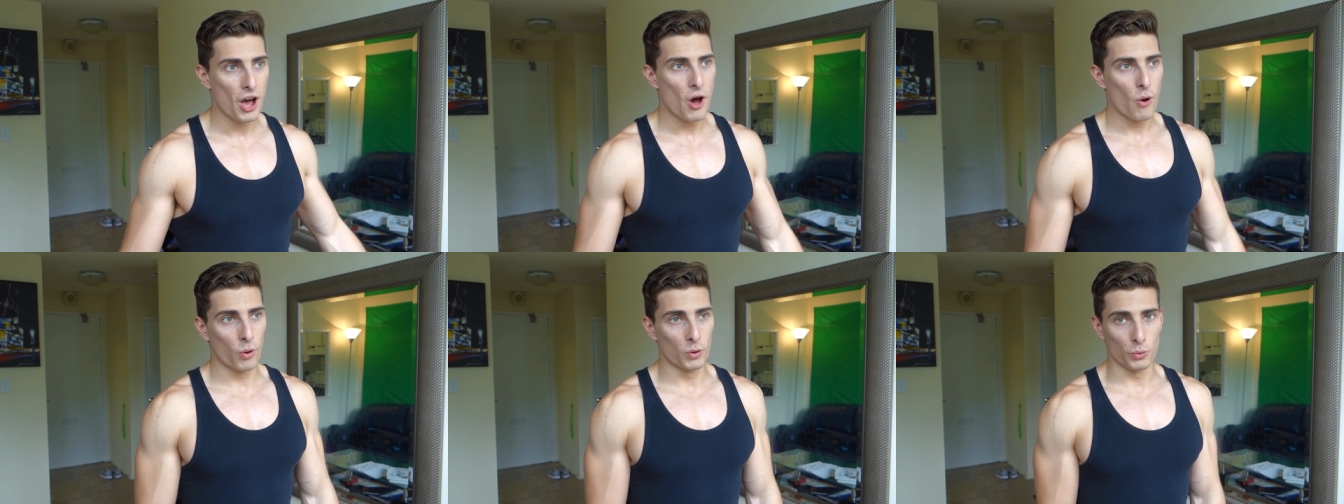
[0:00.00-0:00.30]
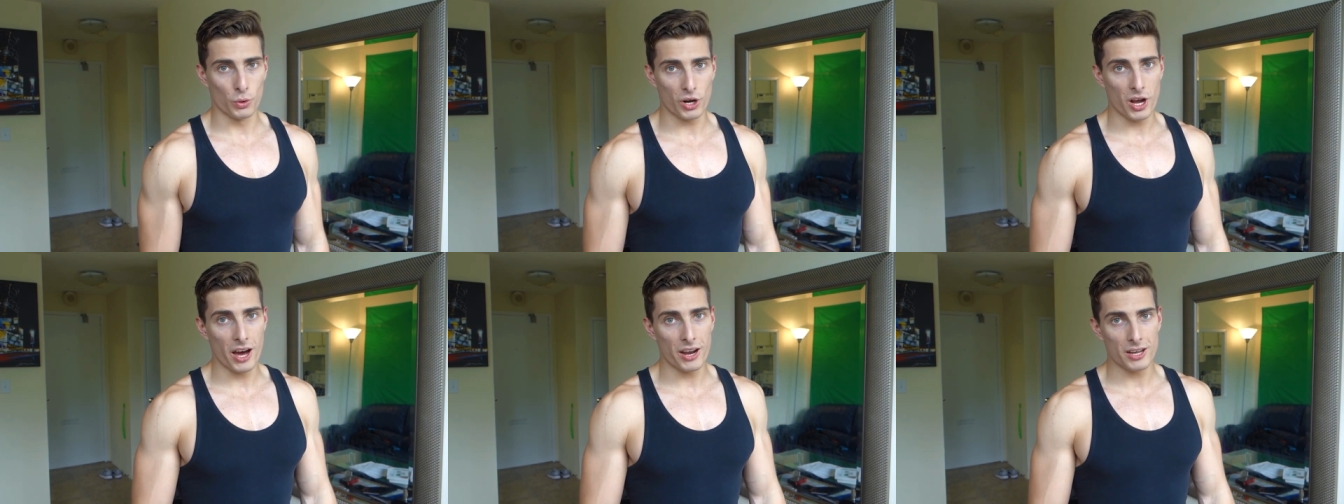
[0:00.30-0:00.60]
when
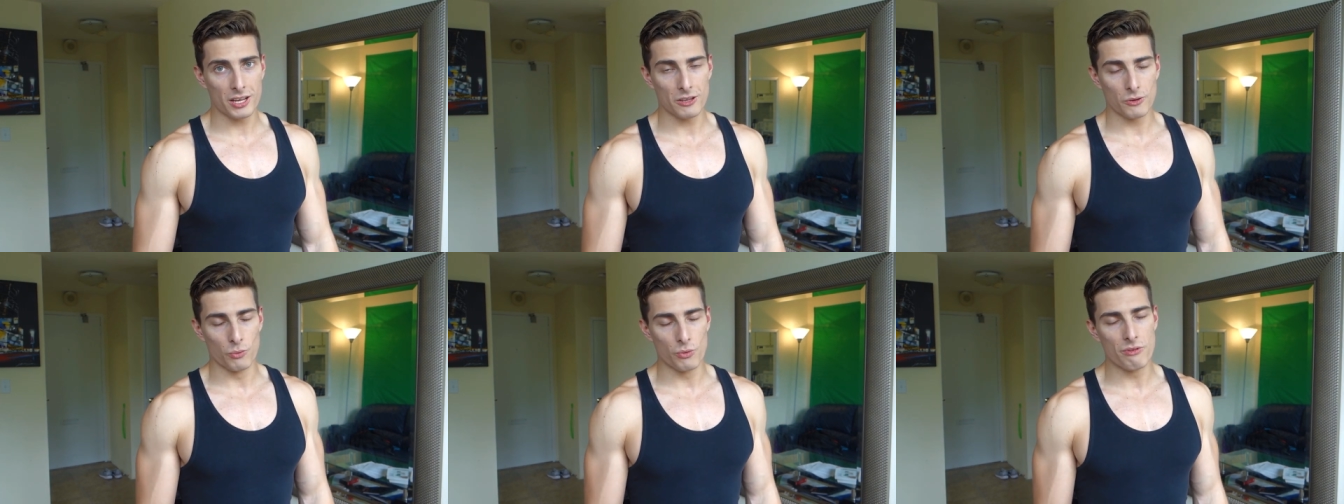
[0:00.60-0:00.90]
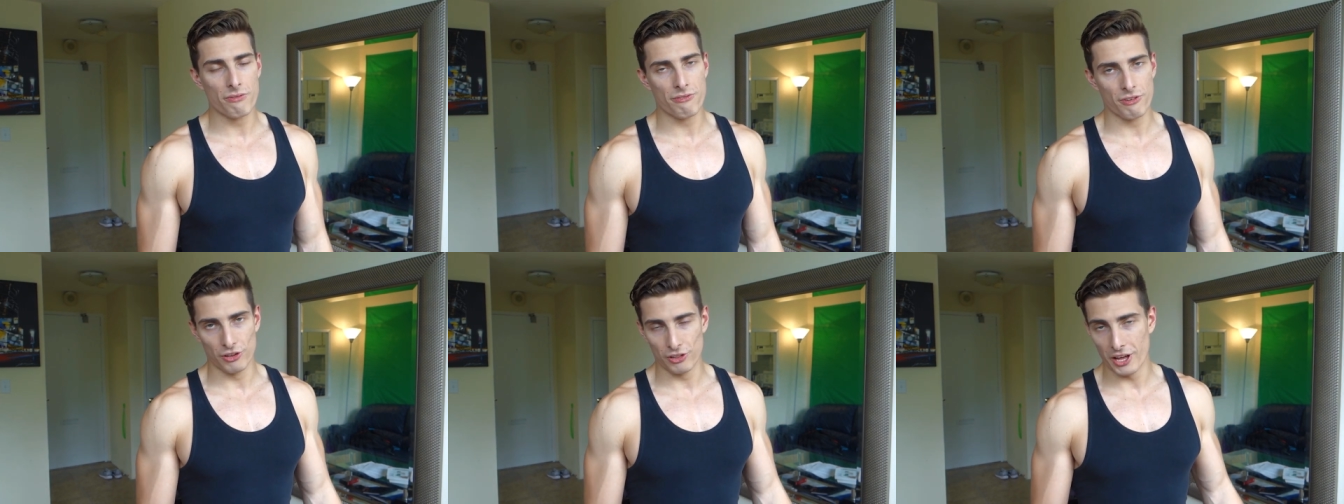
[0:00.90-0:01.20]
we're cutting, we
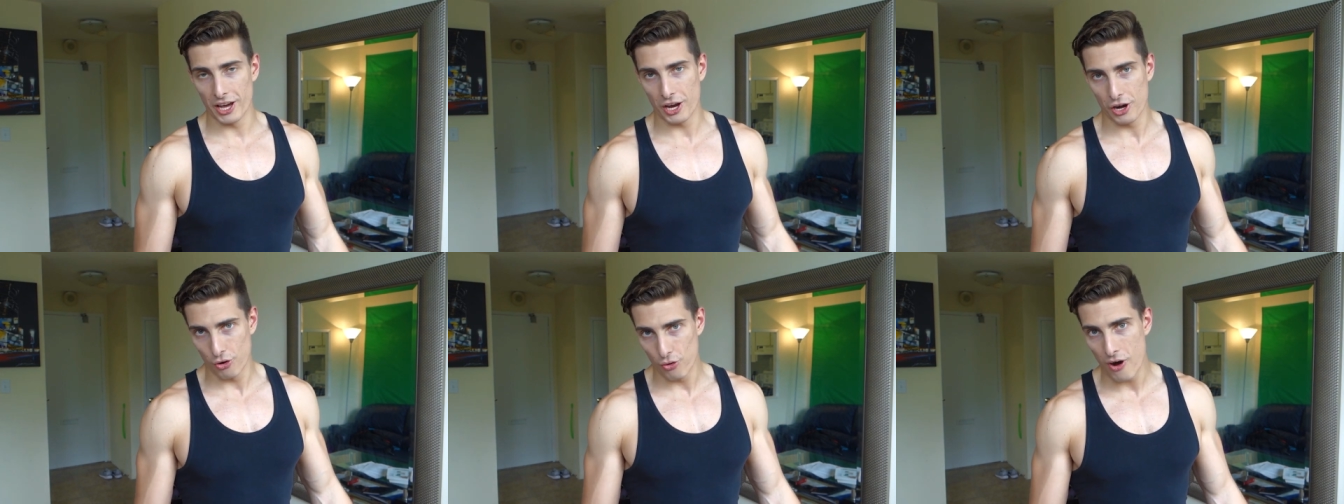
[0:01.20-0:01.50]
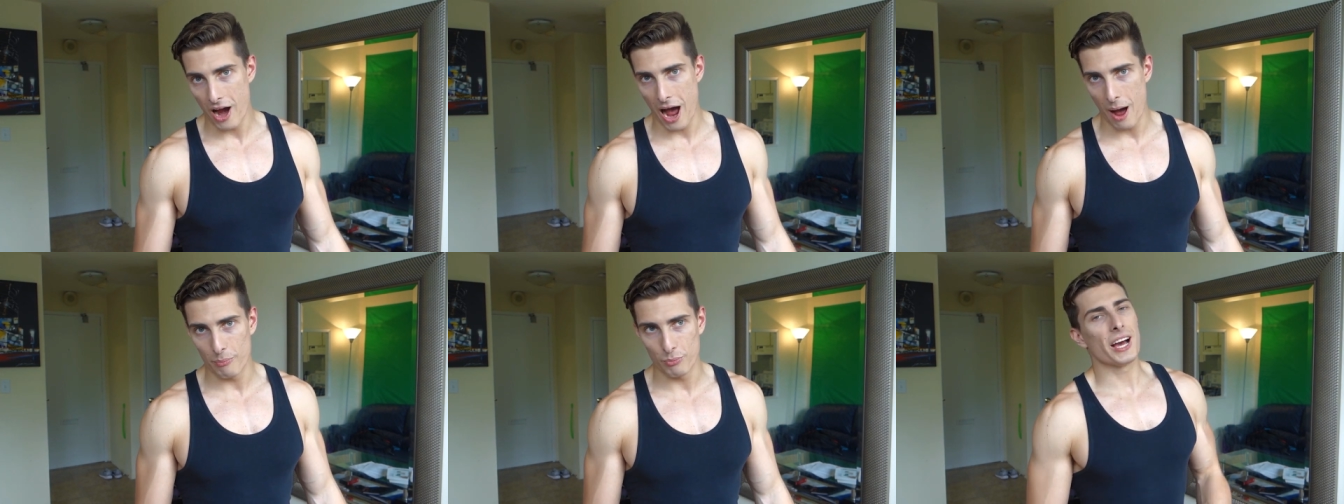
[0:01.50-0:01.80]
feel like
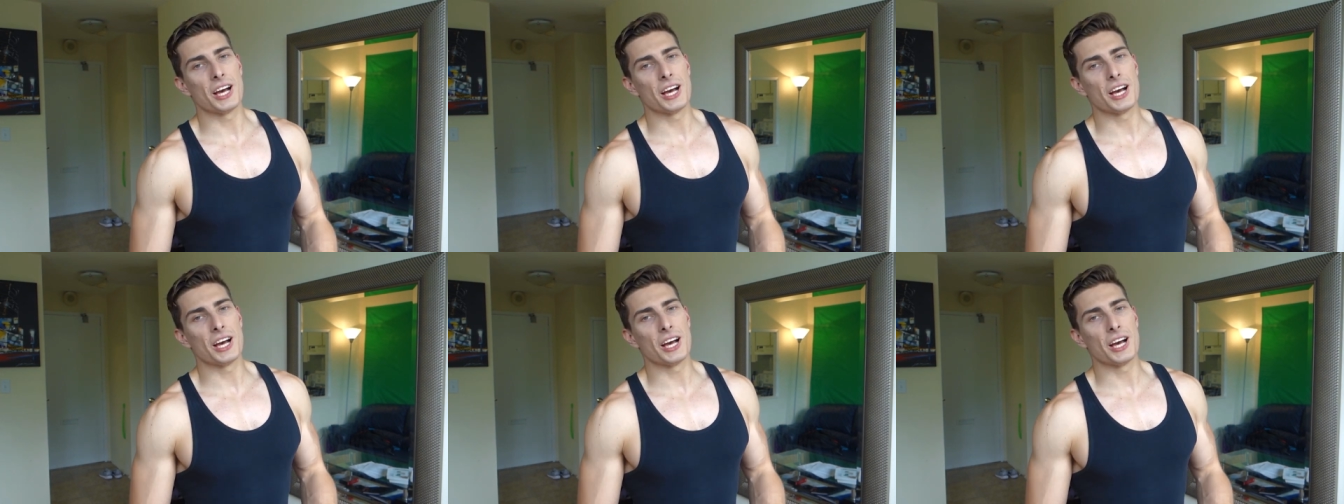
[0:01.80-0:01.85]
crap.